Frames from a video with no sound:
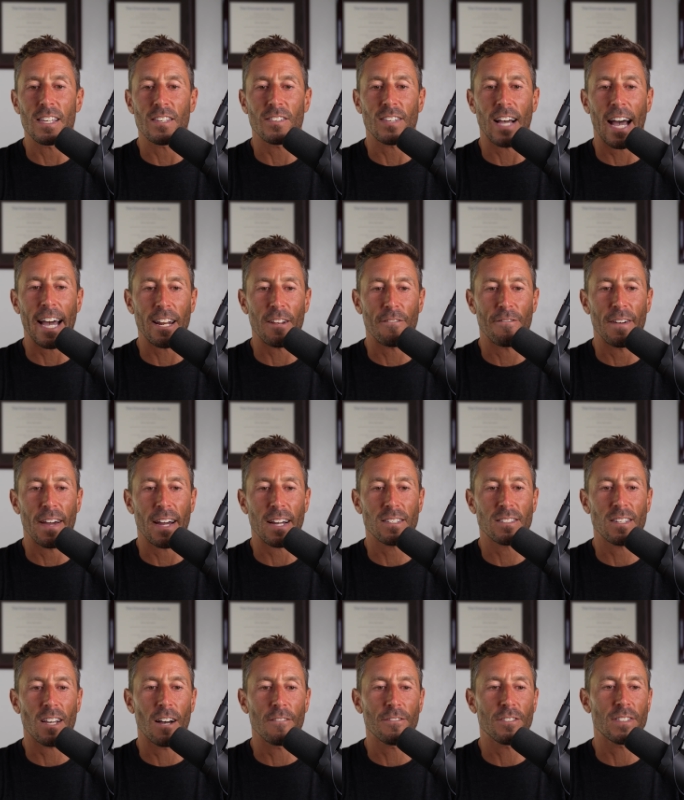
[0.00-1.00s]
the side
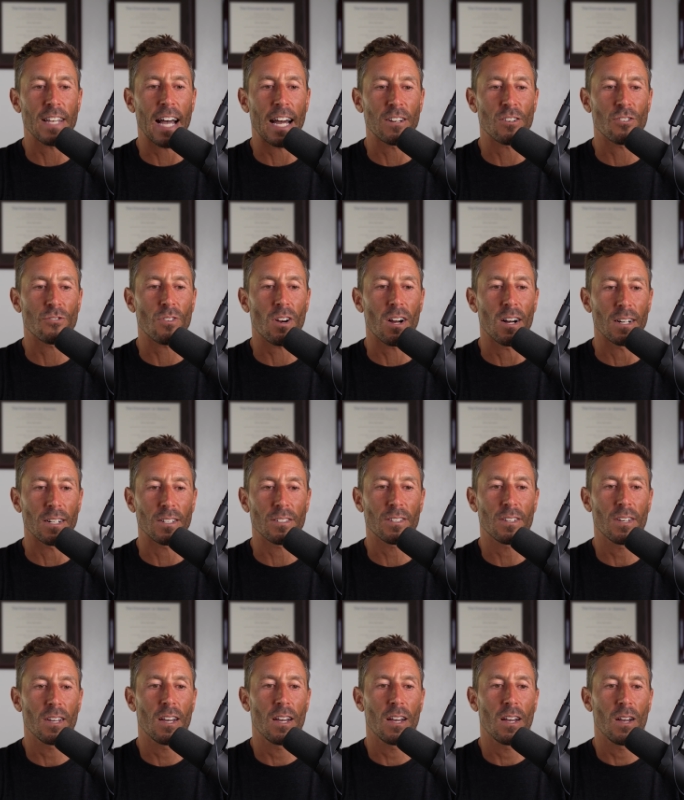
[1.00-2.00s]
effects of statin
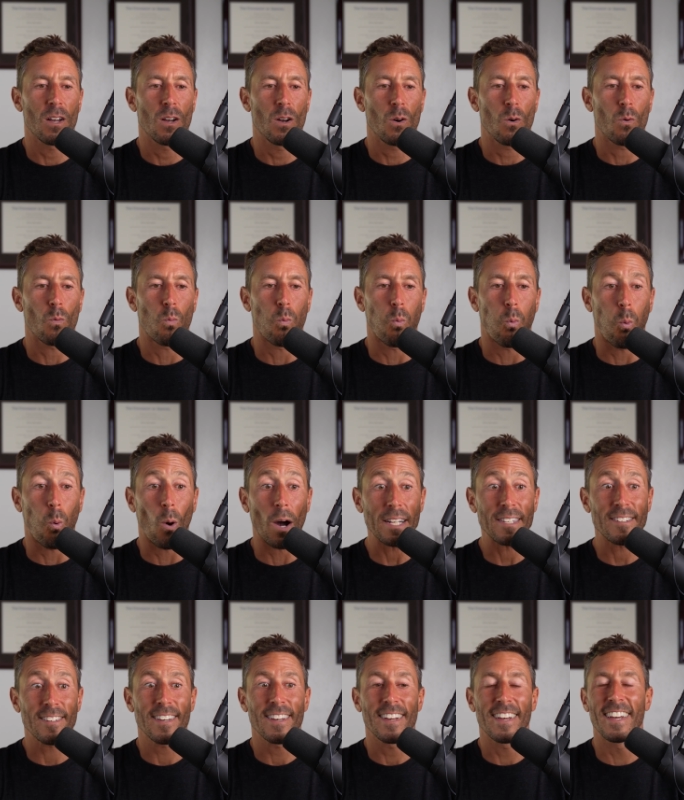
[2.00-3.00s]
drugs.
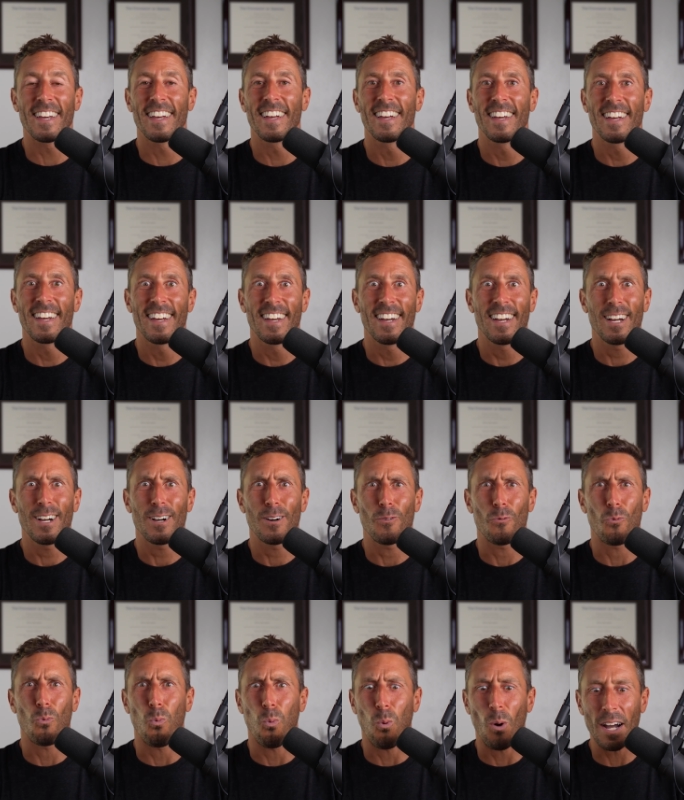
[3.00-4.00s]
What?
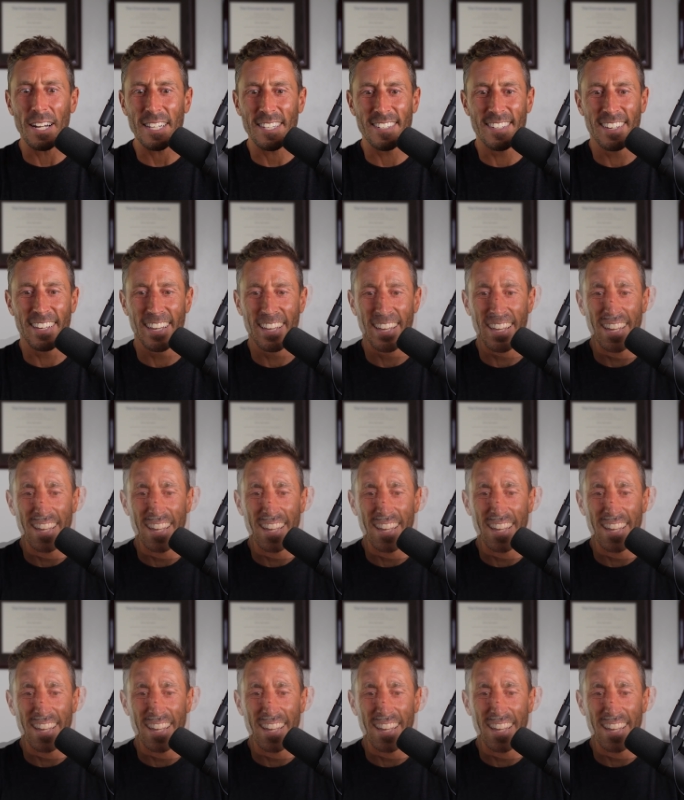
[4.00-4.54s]
What?